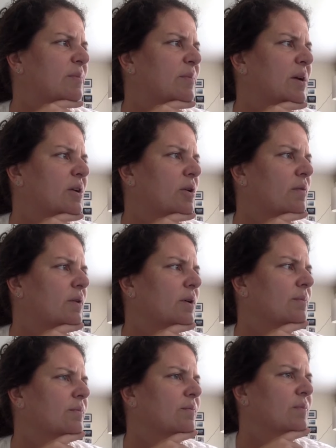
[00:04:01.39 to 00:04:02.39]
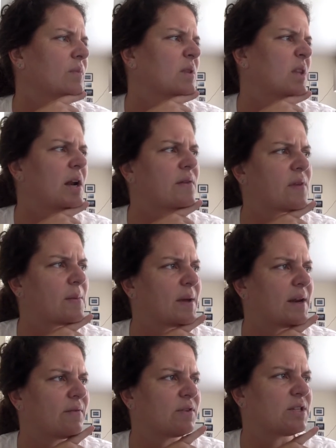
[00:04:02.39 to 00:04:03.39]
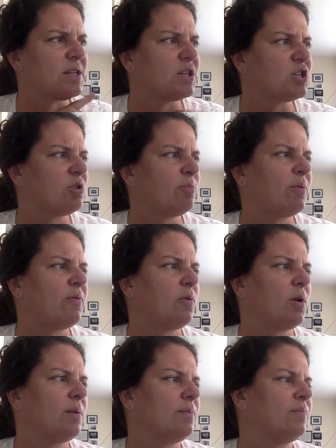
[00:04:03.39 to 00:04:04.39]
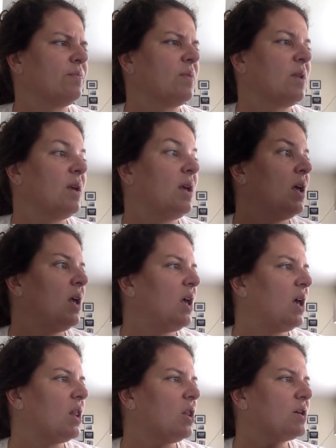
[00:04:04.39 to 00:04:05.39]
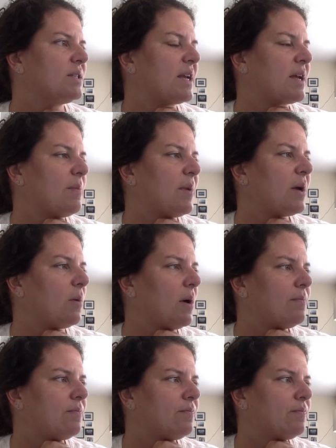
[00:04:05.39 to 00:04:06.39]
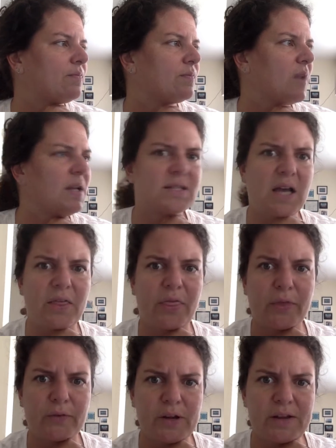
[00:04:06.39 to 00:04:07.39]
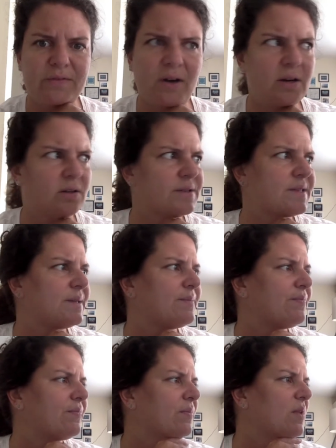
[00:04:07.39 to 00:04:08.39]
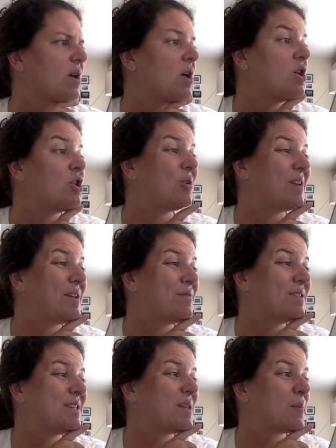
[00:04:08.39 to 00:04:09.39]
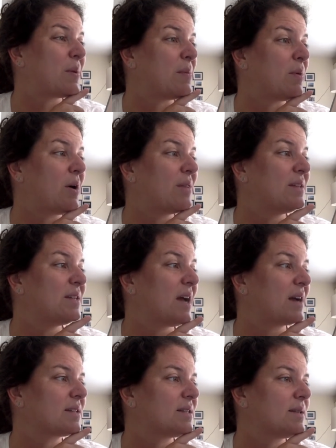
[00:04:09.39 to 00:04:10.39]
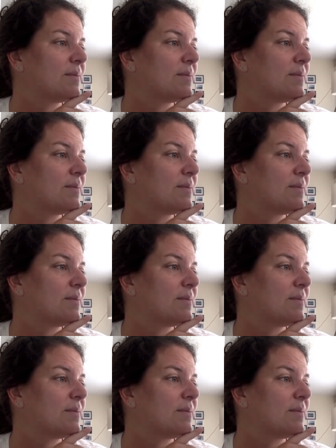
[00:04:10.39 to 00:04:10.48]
and peered over. None of them had ever seen a ship before. "It looks like a big one. It's got 3 funnels. You can even see the people on the decks."